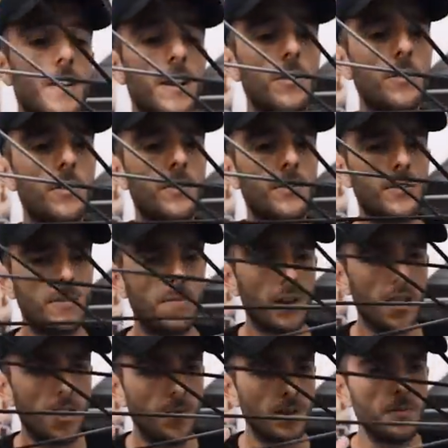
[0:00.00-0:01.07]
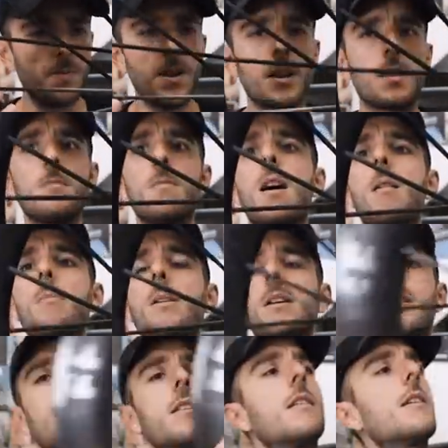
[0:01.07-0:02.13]
feel super light when you pick them up,
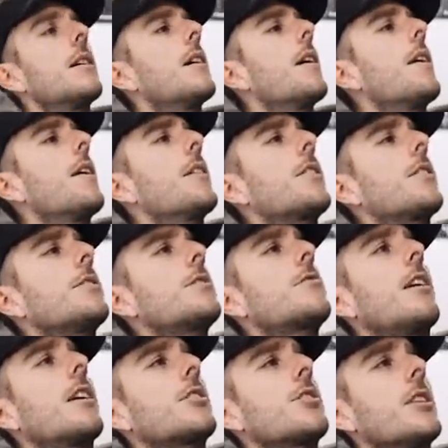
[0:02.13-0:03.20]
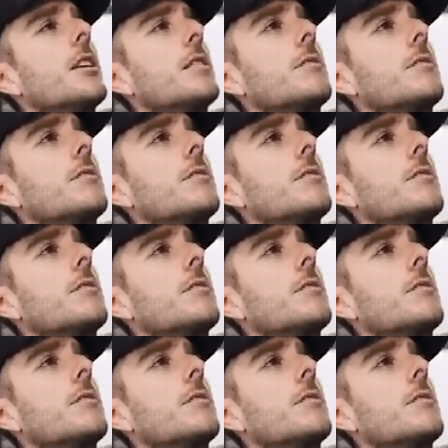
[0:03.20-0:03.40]
and the construction